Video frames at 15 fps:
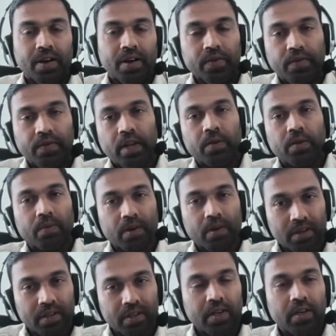infinite
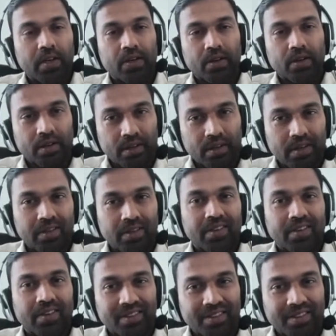potential
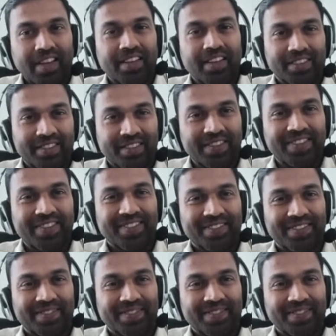exists.